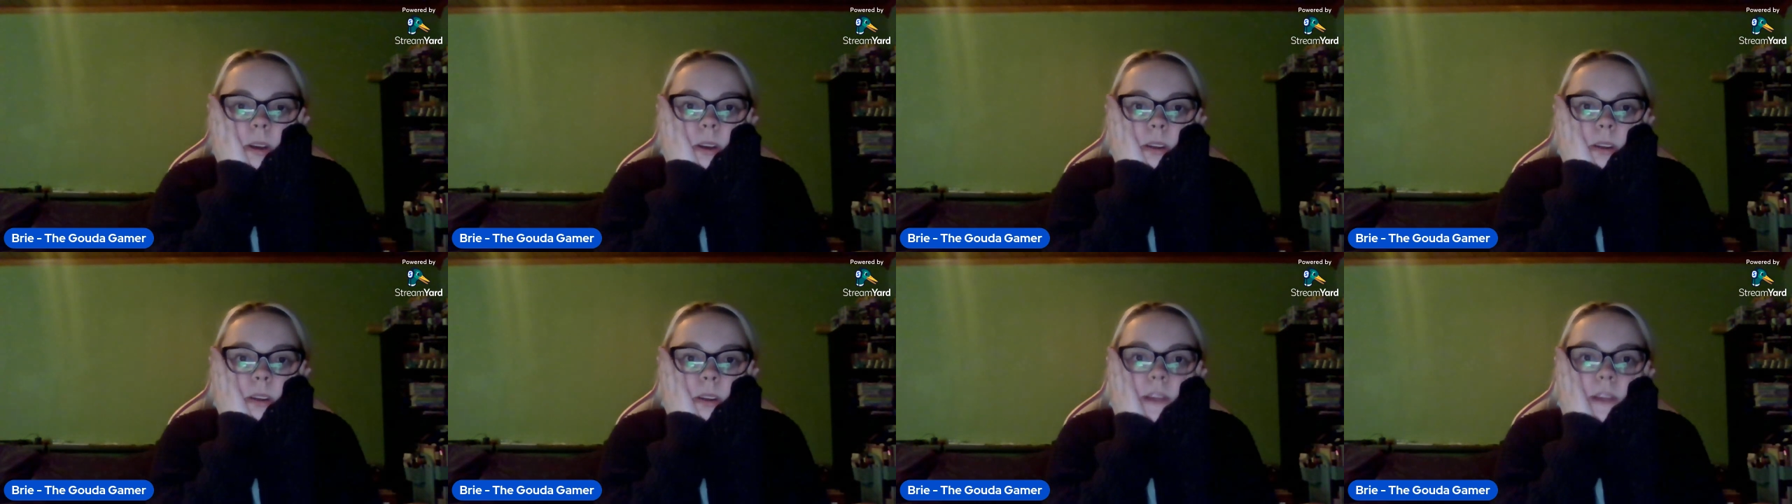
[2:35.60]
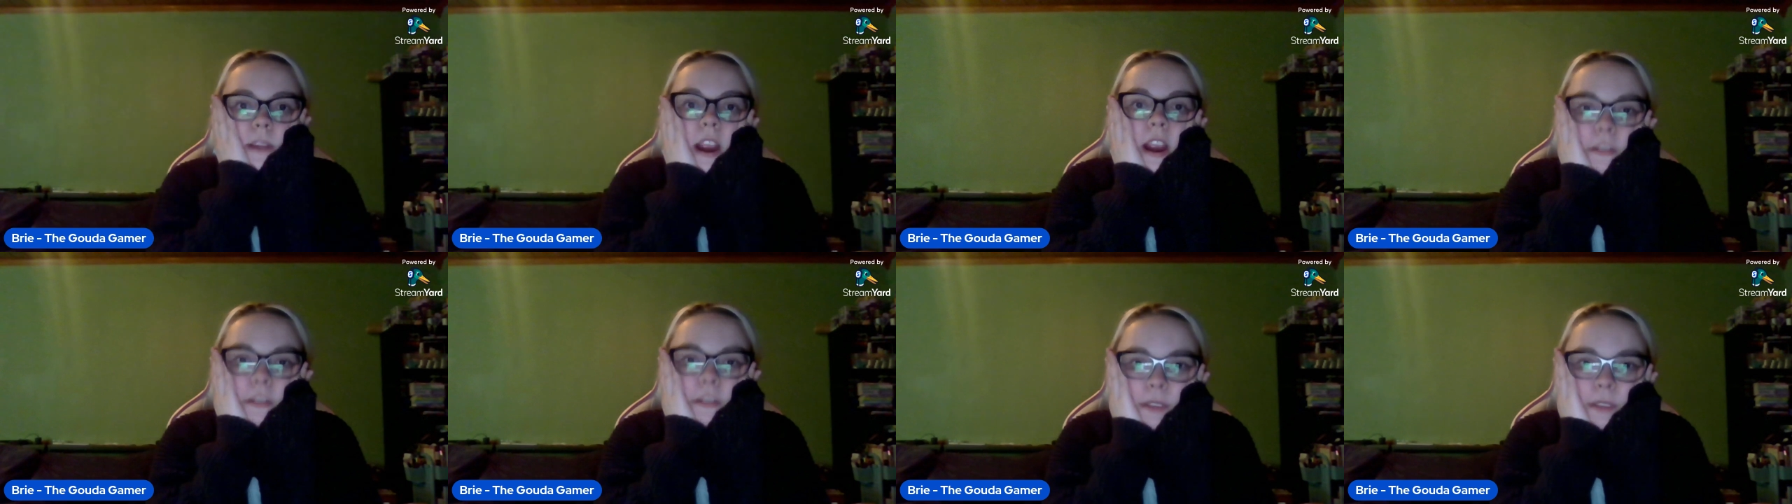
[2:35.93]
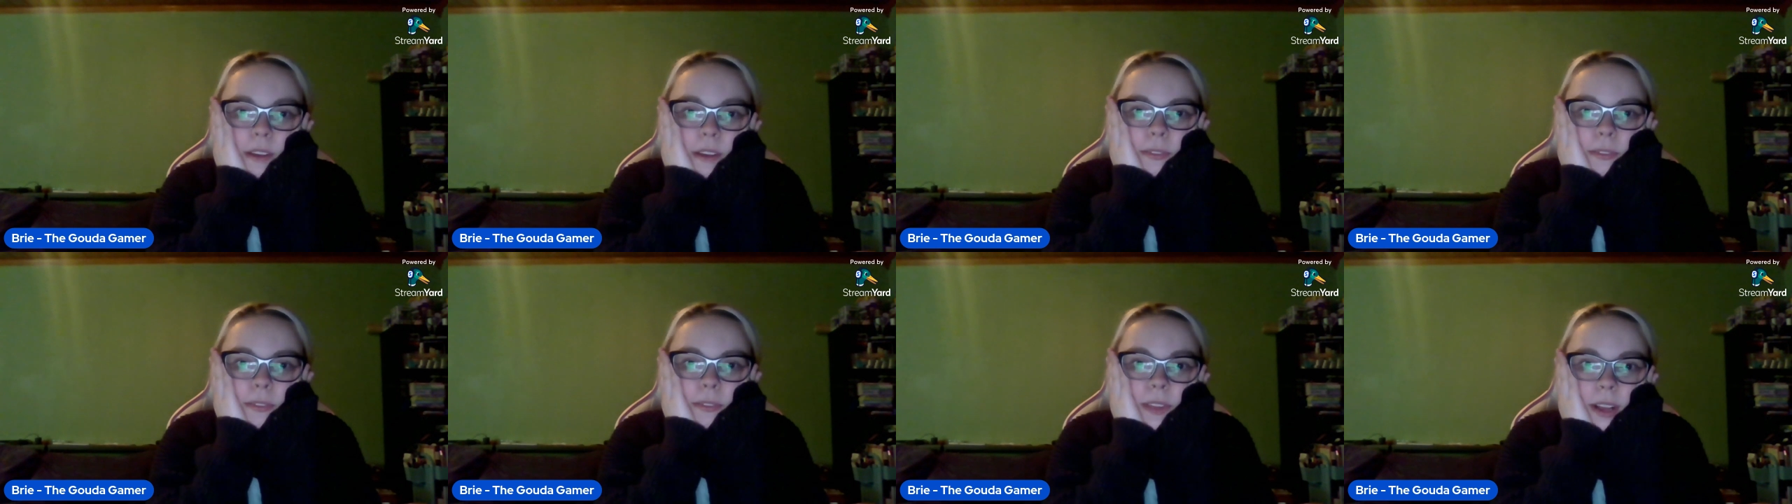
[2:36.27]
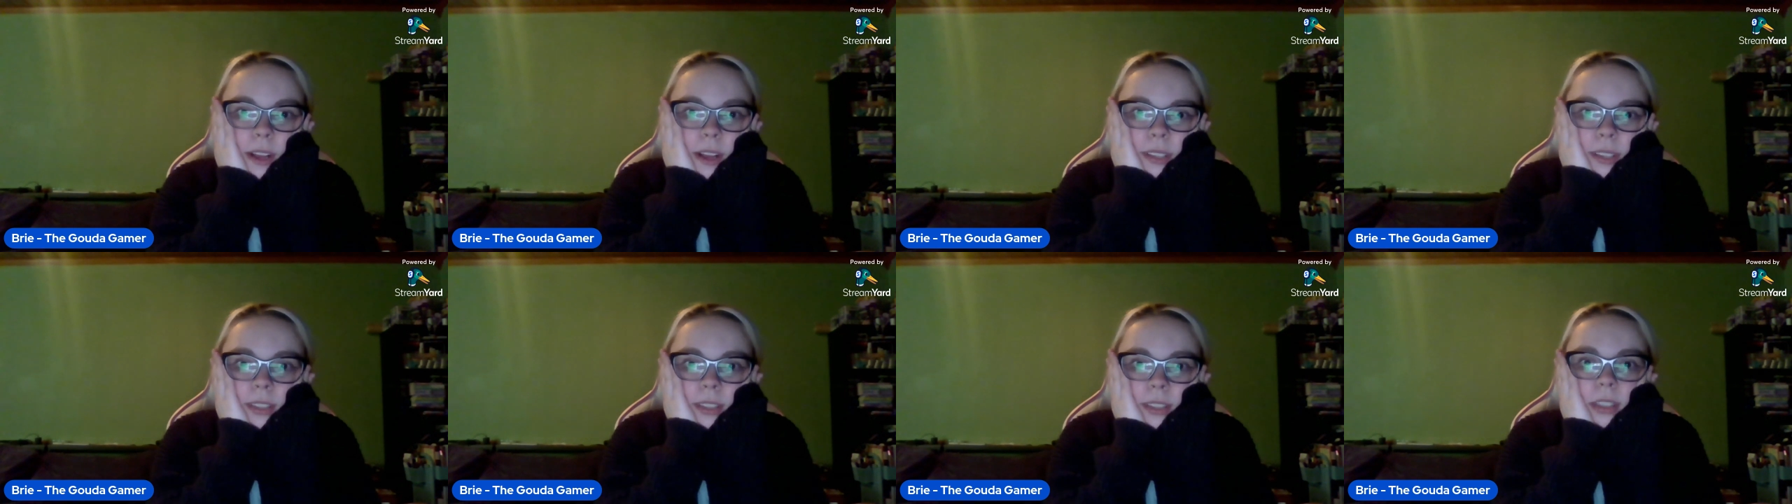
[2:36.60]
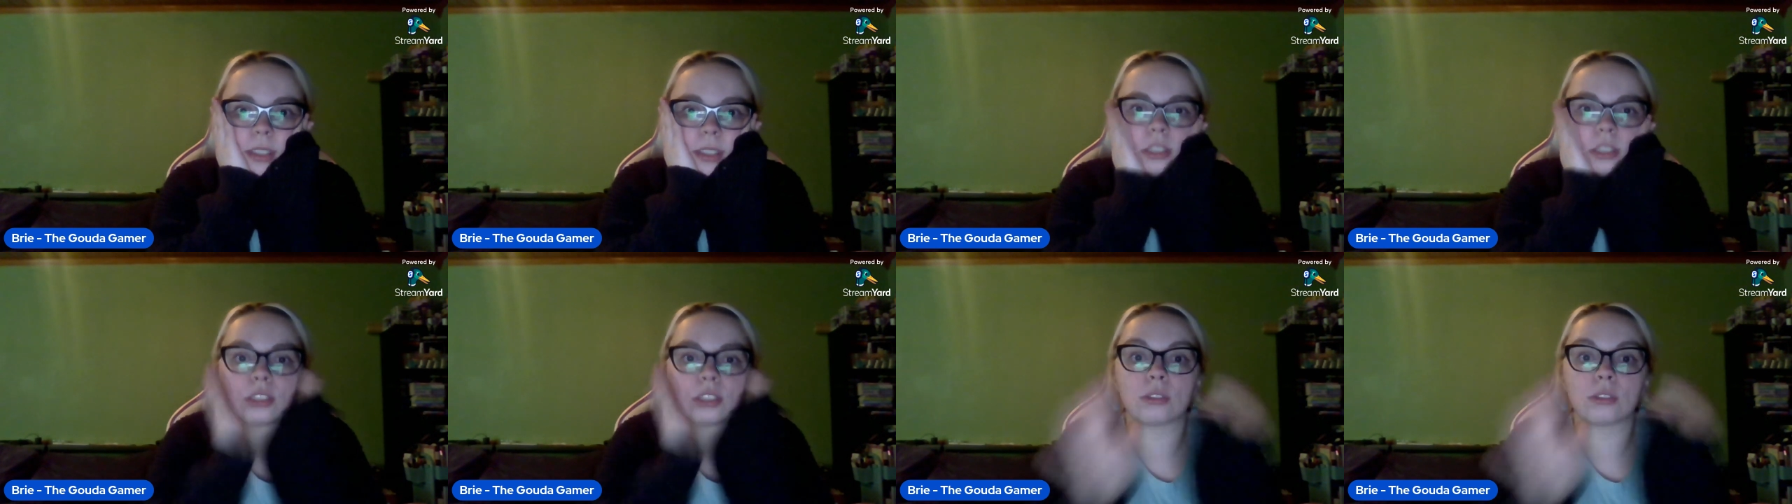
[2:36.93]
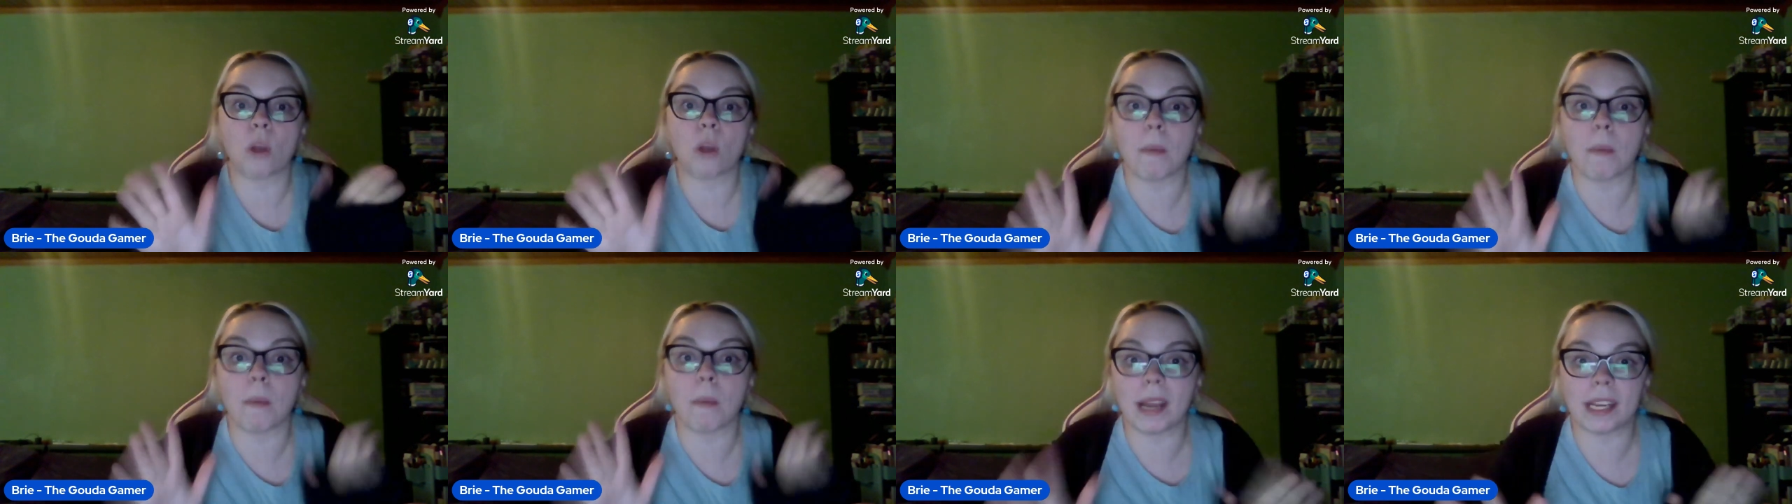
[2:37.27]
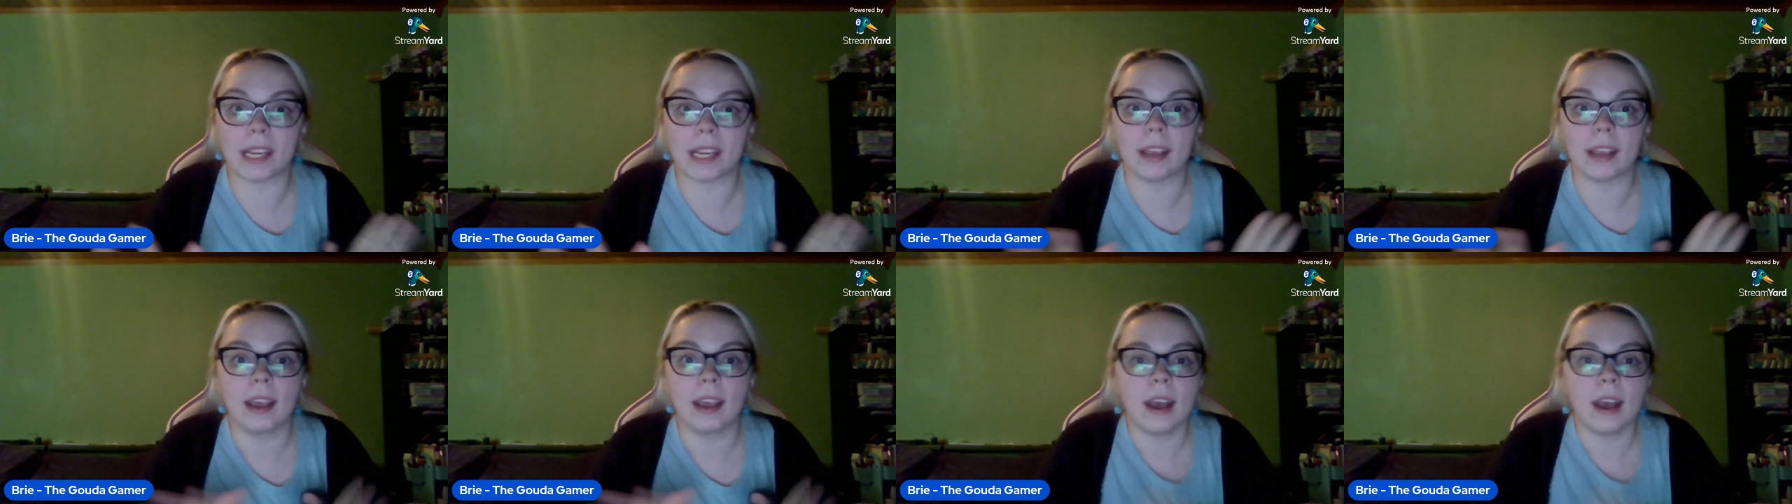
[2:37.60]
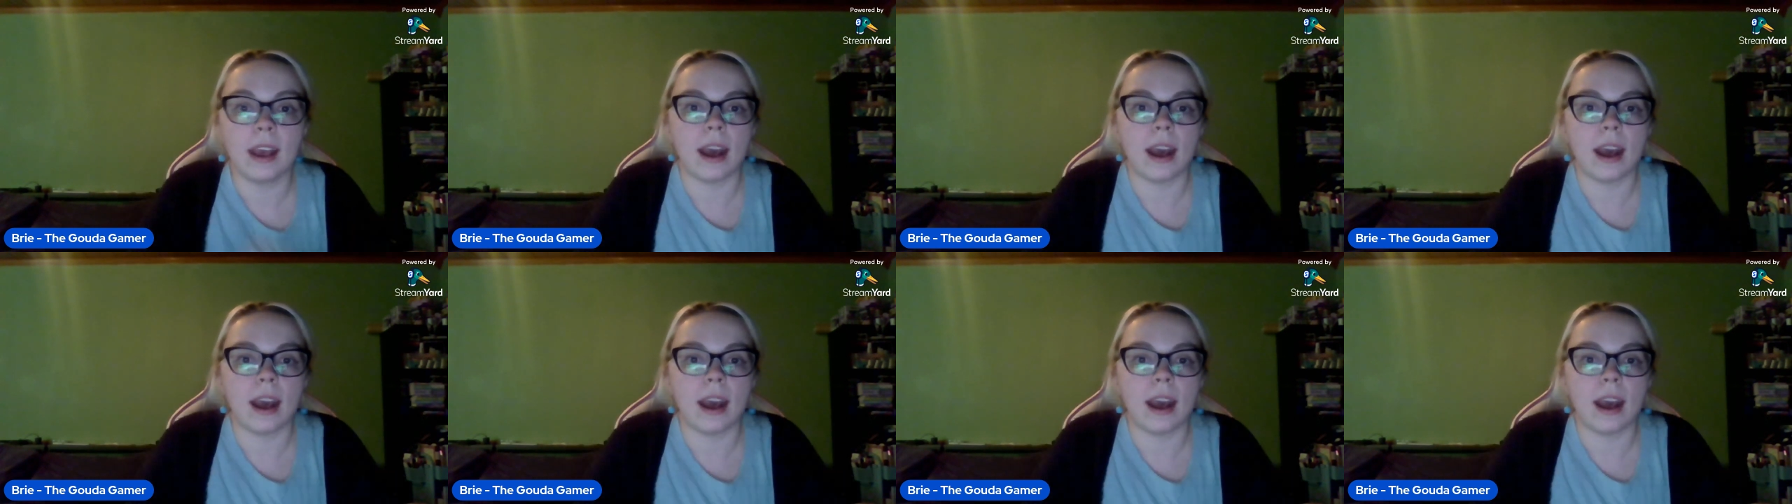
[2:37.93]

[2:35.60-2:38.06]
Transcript: Firefly Fluxx, there's so many.